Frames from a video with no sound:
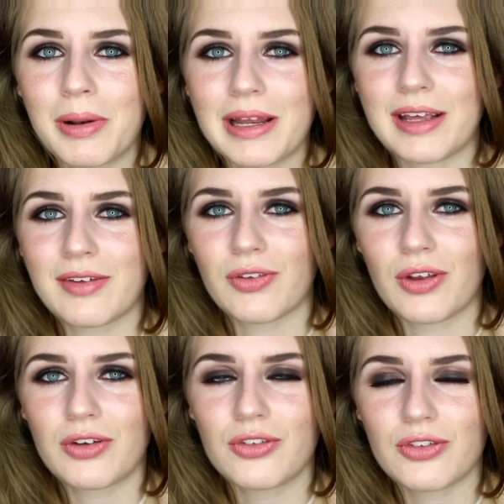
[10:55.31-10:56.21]
Please
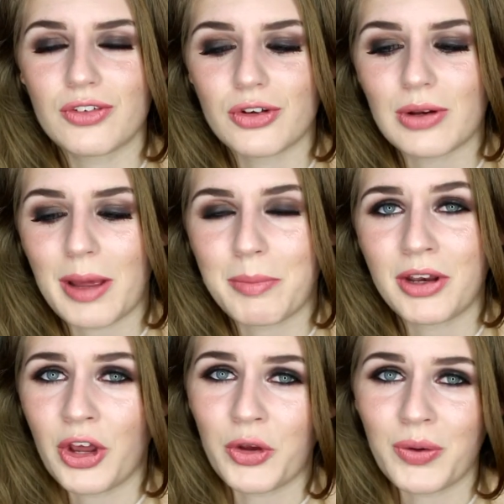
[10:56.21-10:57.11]
do let
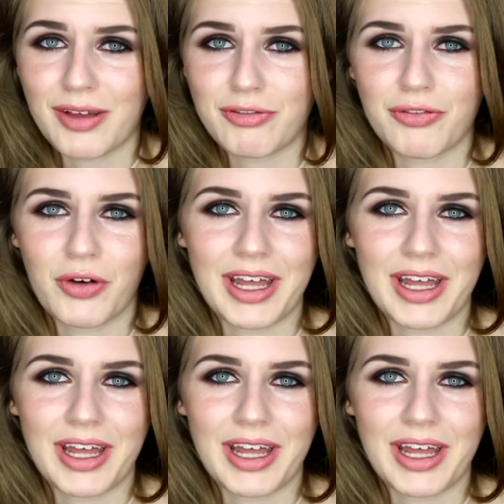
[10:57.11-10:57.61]
me know if you've